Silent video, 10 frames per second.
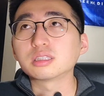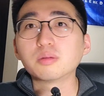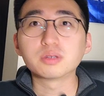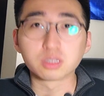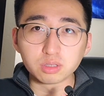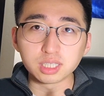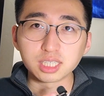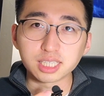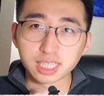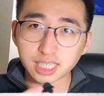Number
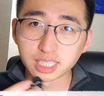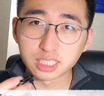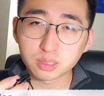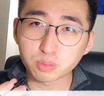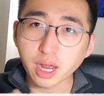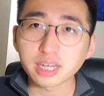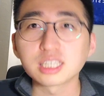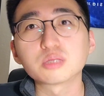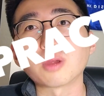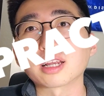3 is
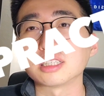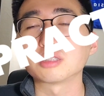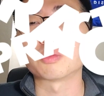practice, practice,